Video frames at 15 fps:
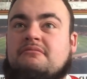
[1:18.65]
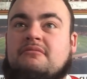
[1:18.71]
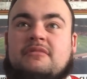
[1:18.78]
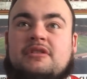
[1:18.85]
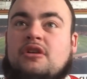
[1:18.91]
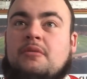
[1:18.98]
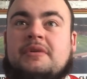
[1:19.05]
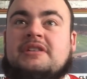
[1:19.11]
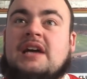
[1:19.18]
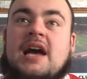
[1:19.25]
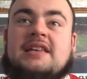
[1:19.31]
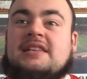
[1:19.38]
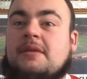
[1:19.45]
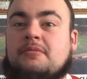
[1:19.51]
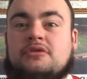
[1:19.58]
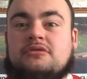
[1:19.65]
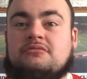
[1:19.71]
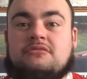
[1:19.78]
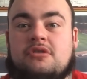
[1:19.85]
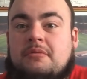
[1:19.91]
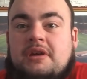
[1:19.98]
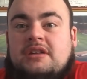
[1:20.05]
You know what
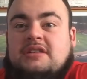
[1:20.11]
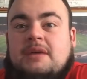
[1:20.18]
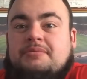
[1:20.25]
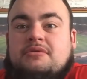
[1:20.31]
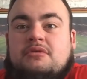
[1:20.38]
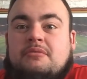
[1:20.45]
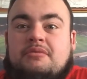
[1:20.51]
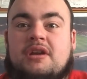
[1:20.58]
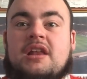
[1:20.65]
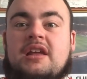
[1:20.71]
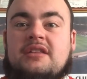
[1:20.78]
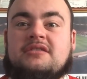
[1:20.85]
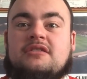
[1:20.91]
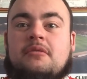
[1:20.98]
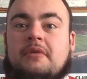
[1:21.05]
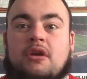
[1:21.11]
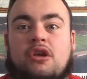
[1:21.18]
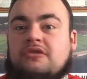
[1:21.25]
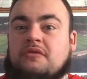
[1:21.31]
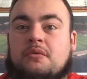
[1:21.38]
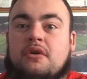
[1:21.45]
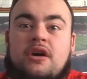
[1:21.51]
I mean? It's absolutely brilliant. You know what I mean?
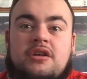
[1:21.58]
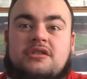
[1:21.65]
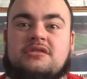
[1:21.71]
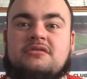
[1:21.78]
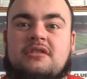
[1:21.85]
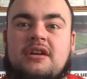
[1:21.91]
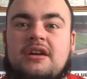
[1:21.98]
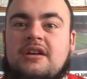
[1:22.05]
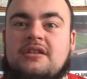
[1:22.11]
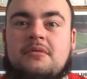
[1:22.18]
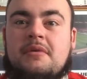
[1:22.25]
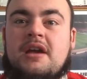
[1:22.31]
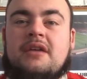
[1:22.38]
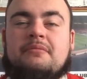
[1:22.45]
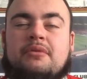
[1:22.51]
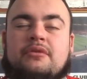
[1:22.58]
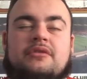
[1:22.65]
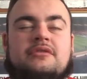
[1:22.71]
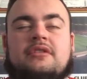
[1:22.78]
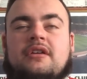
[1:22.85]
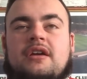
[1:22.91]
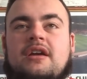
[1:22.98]
Lots of words. I mean, but
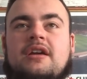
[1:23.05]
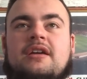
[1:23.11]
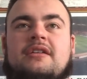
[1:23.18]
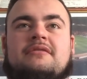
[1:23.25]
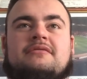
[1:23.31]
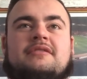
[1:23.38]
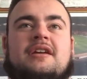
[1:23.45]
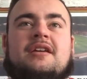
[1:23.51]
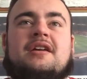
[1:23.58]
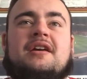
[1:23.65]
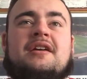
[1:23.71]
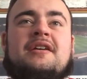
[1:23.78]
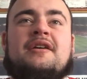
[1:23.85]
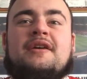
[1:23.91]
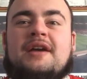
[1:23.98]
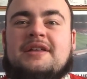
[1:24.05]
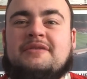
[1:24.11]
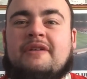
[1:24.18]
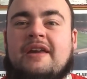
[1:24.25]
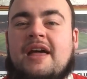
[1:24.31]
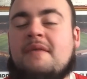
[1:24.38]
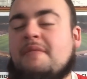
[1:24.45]
it's
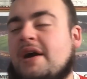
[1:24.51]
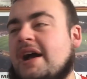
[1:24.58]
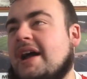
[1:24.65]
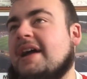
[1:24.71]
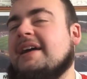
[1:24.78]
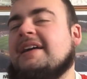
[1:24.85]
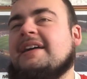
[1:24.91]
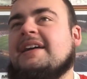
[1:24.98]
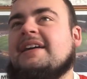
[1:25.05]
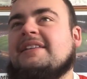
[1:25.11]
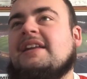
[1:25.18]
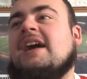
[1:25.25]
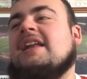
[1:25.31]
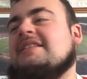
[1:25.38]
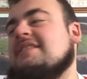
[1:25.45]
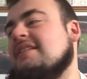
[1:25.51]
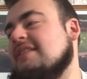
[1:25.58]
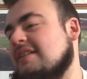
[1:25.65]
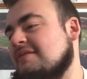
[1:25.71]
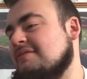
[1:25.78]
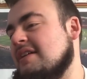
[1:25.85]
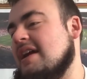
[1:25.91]
one of them where. Now,
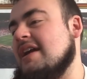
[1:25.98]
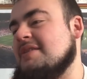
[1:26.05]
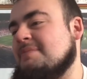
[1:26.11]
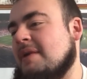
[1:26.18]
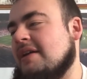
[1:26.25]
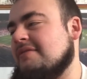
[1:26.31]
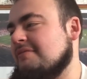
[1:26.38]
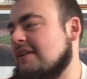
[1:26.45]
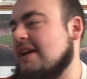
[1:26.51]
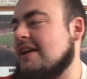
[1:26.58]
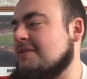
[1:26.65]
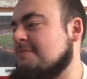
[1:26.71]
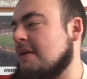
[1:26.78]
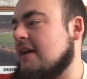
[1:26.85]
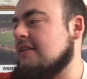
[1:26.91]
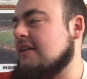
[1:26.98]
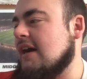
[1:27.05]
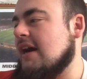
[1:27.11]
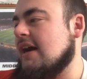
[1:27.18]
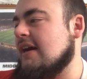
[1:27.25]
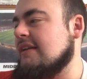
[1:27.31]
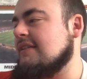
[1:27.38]
listen, it is bad. It is bad.
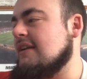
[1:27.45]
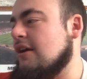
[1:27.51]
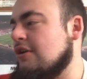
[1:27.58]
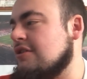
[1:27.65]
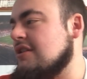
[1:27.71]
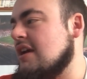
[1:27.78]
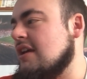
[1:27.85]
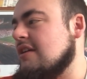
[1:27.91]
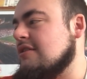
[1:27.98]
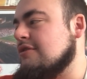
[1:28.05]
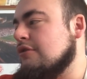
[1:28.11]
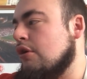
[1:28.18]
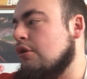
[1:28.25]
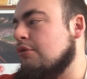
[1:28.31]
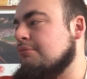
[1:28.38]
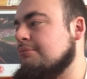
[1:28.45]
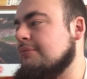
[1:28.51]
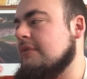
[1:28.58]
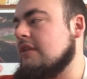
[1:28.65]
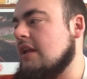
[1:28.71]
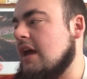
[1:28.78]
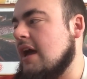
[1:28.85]
And on a serious note,
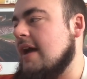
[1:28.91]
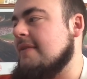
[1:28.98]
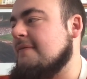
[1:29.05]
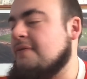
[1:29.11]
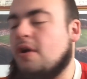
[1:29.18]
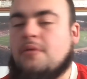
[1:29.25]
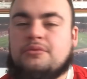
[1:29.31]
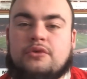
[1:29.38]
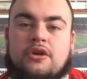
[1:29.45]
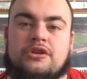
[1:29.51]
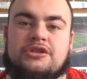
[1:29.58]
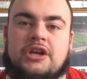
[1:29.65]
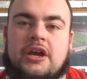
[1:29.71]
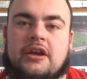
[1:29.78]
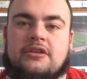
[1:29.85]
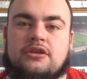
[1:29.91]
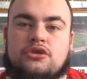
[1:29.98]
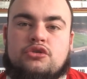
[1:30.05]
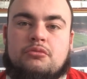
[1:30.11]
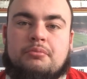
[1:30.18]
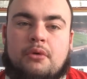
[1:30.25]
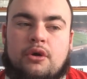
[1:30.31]
the form's got to change at
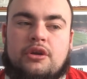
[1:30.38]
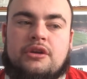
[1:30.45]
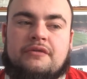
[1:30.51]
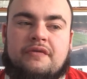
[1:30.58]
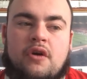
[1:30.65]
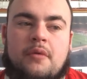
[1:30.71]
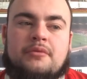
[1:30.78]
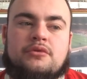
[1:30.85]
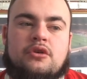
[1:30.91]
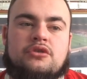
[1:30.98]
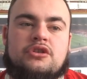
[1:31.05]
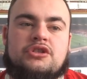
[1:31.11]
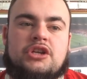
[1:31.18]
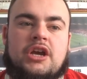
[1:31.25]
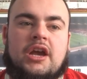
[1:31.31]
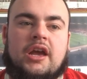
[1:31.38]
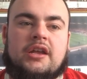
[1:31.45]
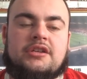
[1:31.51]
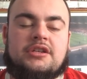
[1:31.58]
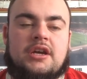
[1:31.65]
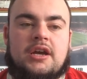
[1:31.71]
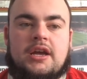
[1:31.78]
some point. The form's got to
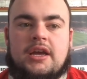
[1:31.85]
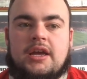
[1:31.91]
change.